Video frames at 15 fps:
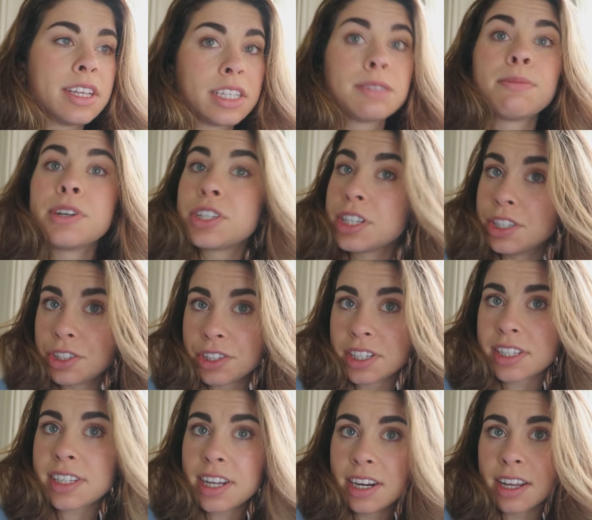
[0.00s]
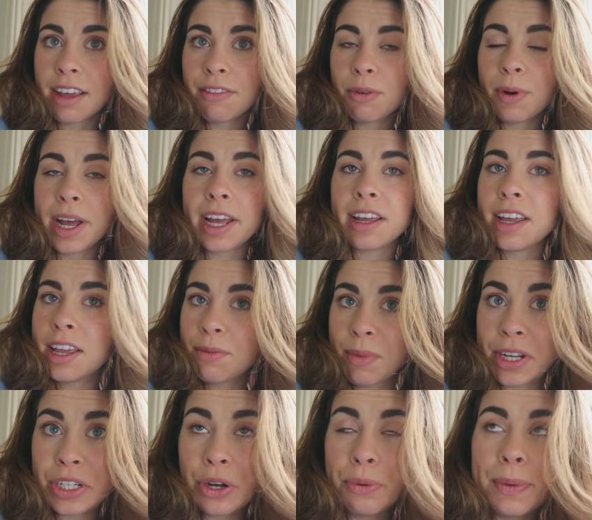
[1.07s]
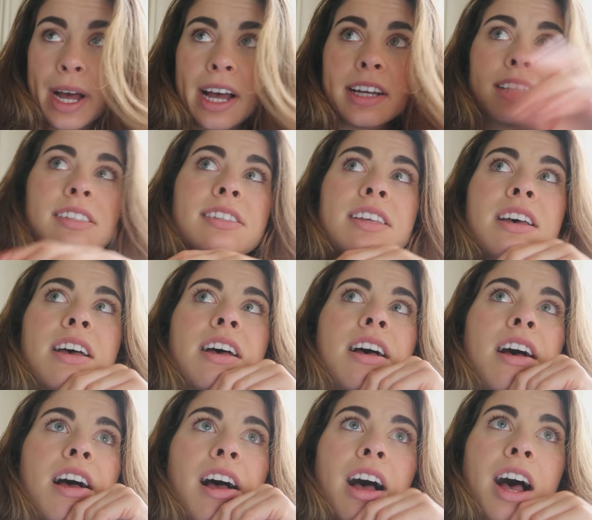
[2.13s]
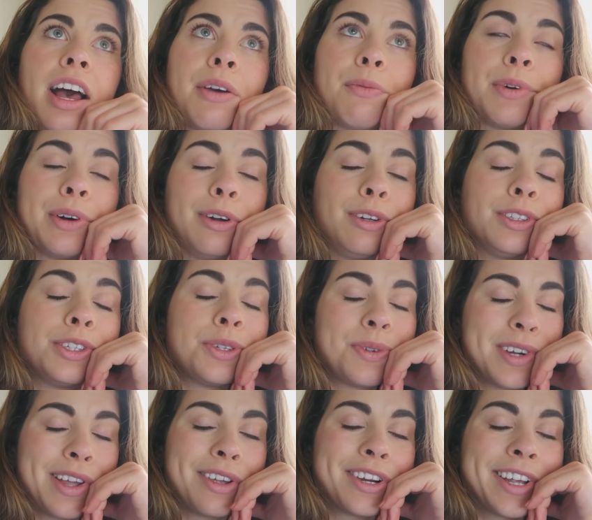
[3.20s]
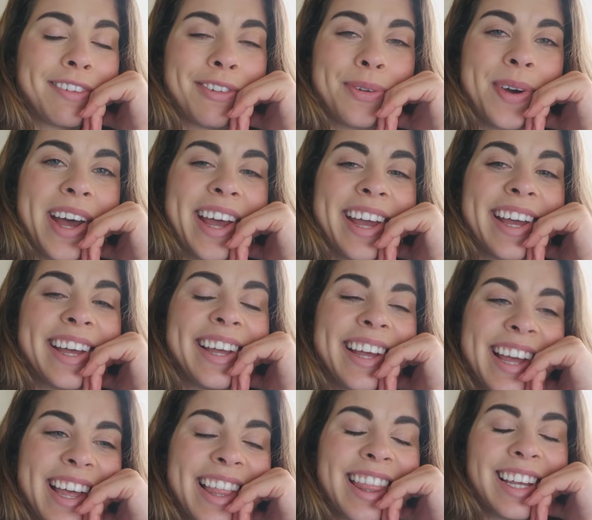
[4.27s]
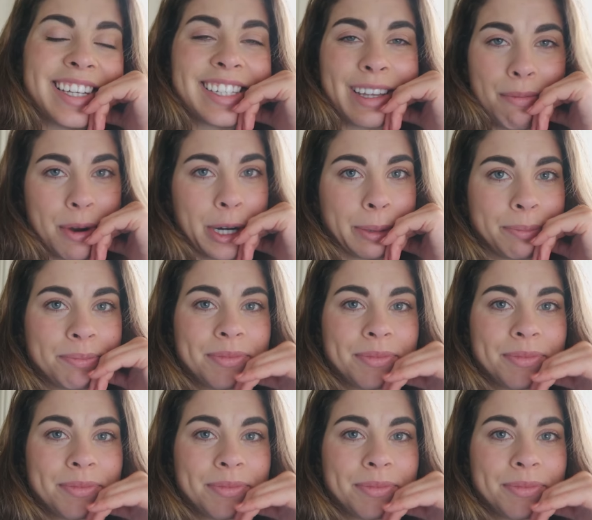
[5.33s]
this much interest in a giveaway in my tote bags, I will do another giveaway this summer.